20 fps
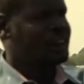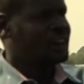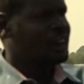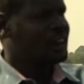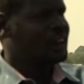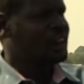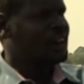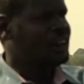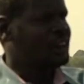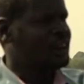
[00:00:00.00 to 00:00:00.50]

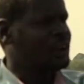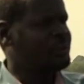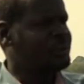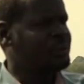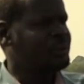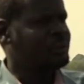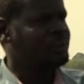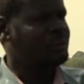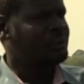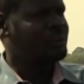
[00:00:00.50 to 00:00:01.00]
take care of
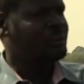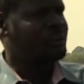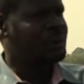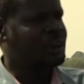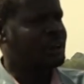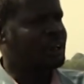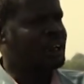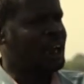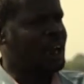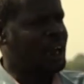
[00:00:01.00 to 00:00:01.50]

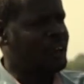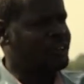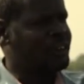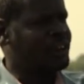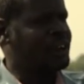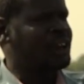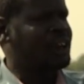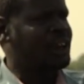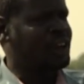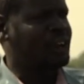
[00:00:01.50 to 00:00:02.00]
the asset
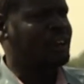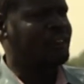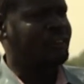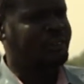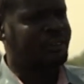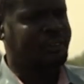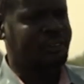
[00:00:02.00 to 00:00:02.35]
they have.